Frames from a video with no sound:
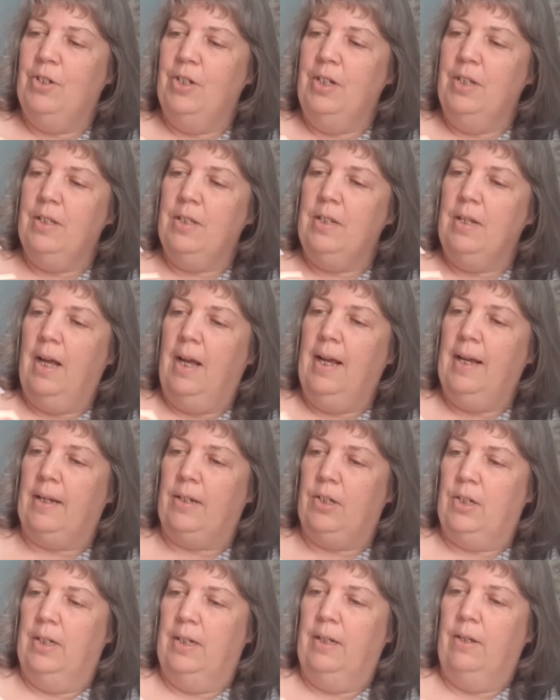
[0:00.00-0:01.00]
She isn't
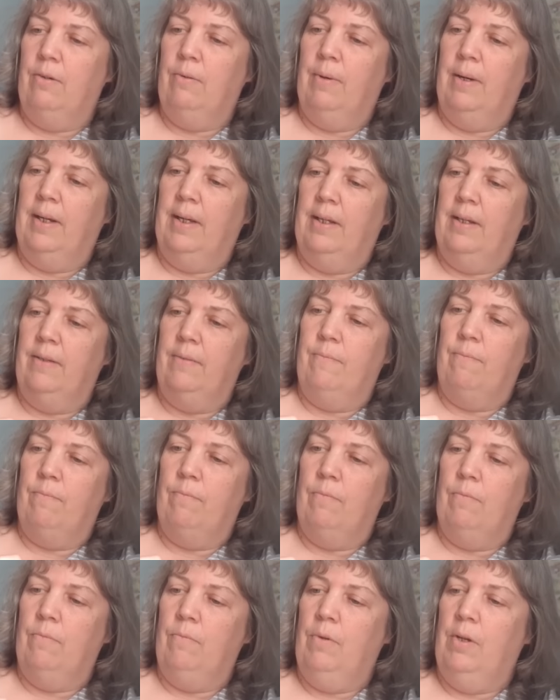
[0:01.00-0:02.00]
actually quite,
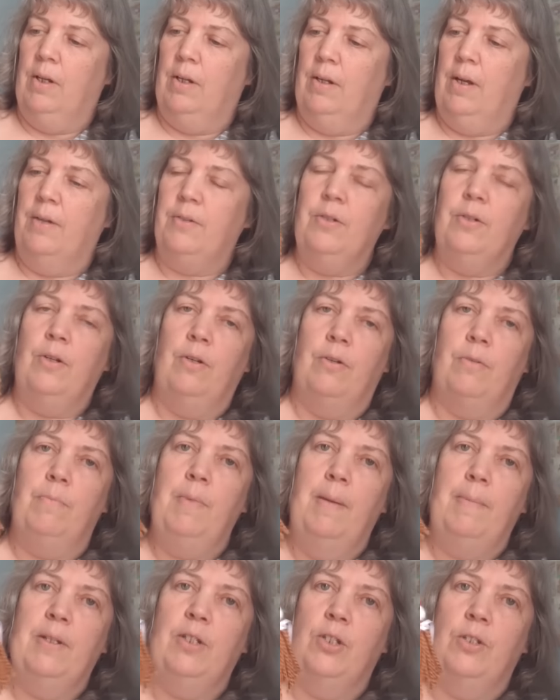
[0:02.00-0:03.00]
well, I don't know,
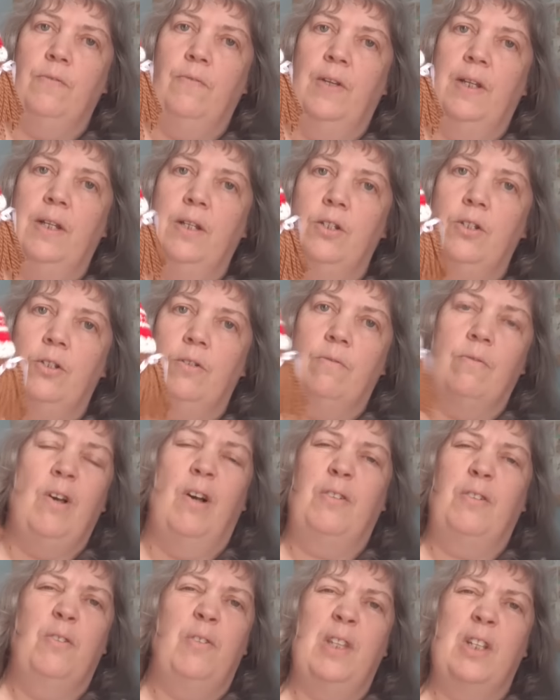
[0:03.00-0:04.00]
maybe she's finished. No,
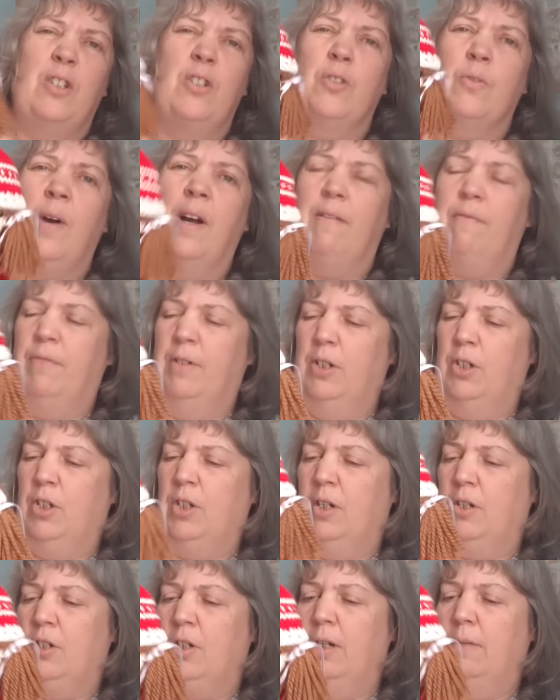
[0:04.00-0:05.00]
I don't think she's quite finished
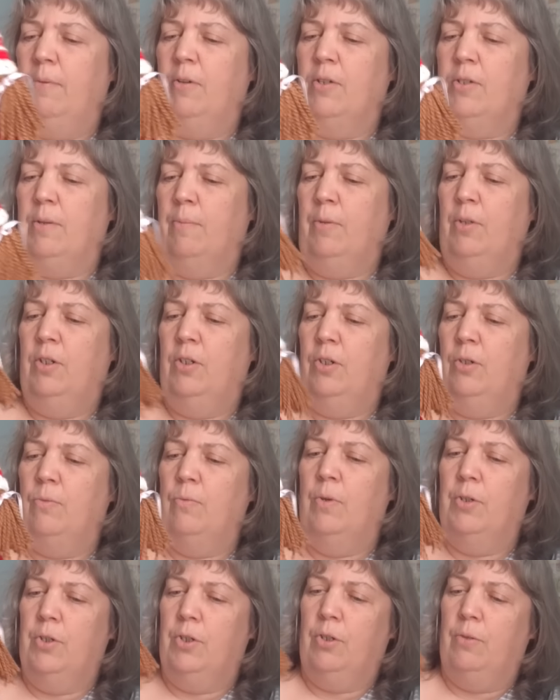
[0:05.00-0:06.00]
actually, because I'm going to do
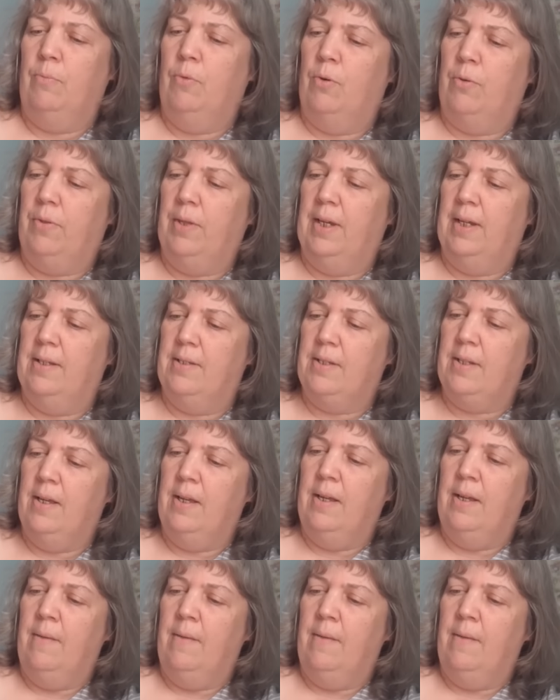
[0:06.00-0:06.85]
one or two more things.